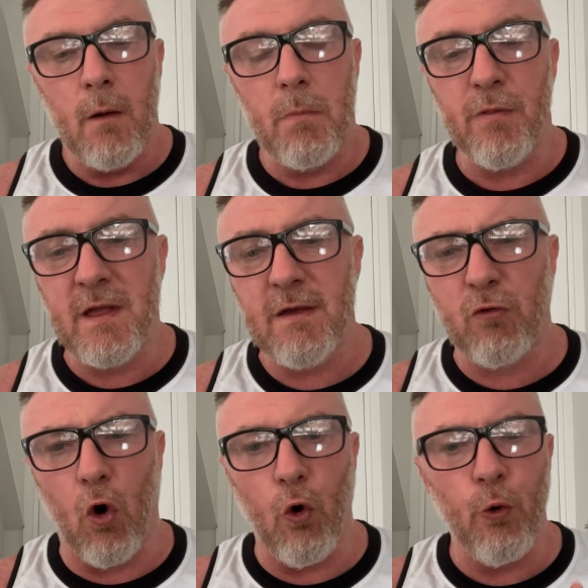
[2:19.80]
But then you've
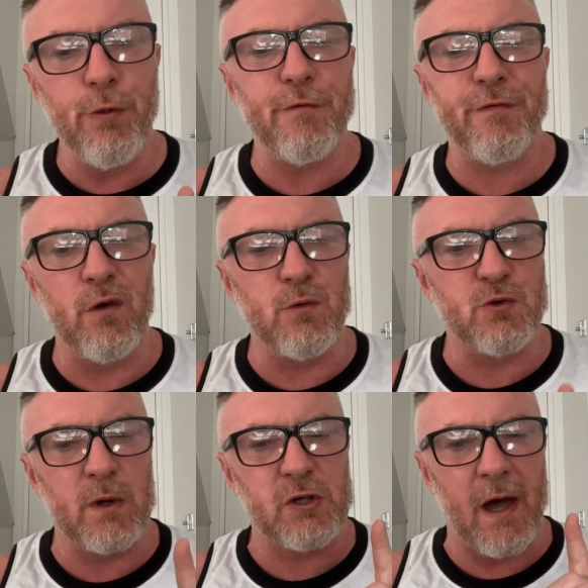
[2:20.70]
got other foods
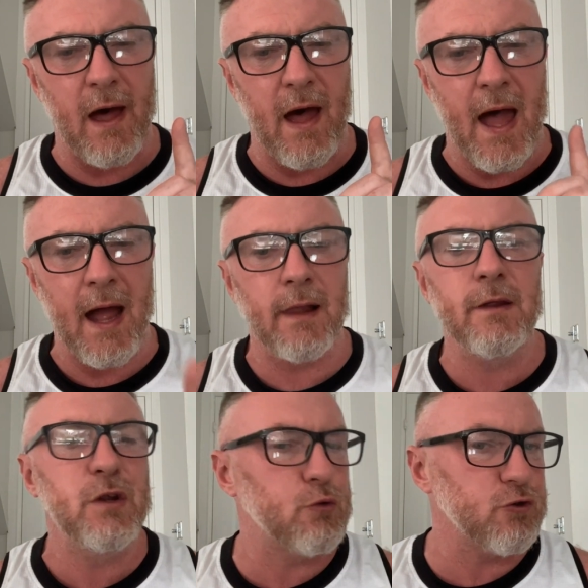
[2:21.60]
which are highly
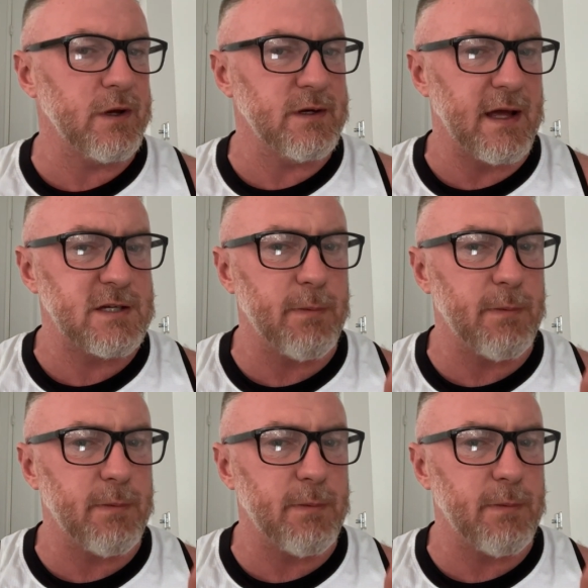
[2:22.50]
nutrient dense,